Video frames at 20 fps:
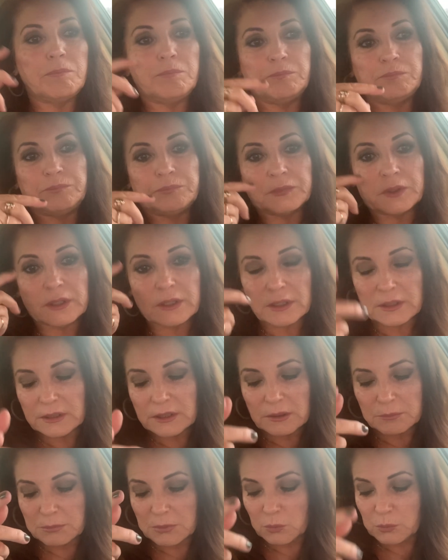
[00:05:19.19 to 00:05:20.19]
I got to
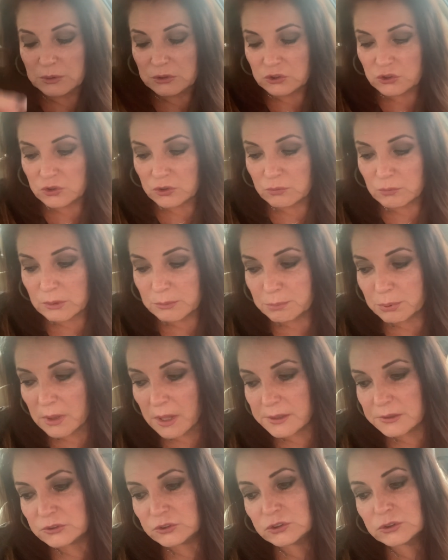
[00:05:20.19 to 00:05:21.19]
get my windshield
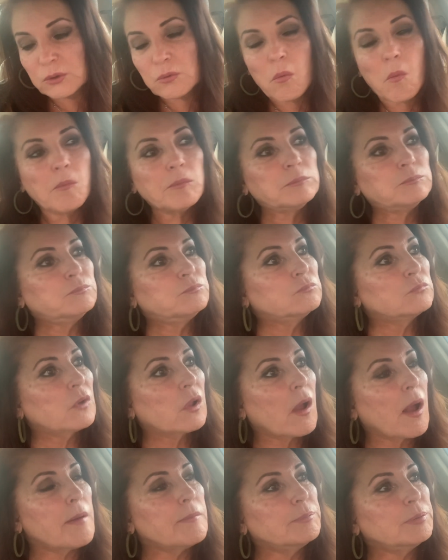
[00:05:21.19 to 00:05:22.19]
replaced. So
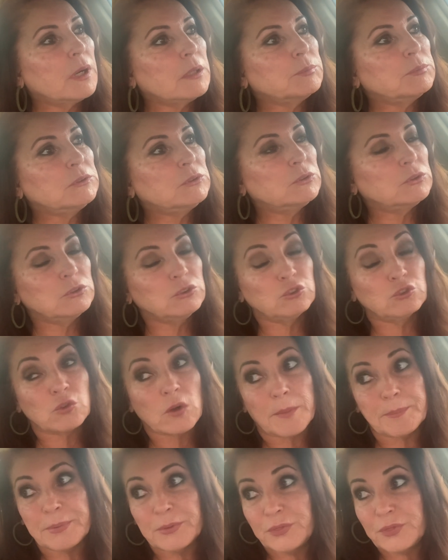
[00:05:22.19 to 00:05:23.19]
I'm probably going to
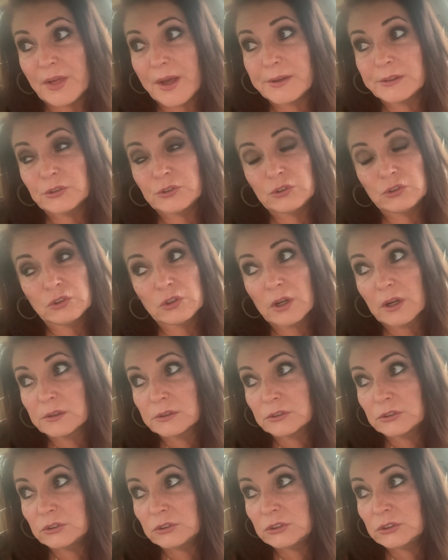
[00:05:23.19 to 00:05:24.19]
drop a
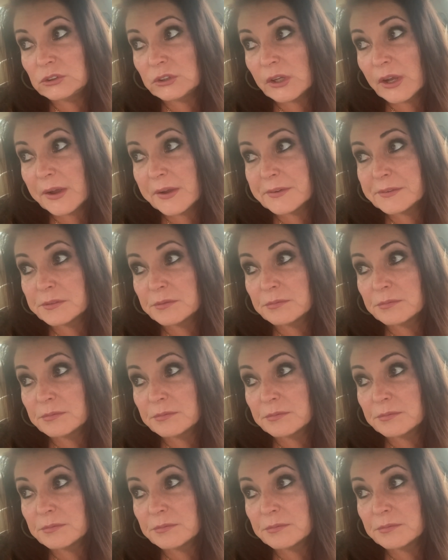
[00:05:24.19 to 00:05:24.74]
$1,000 today.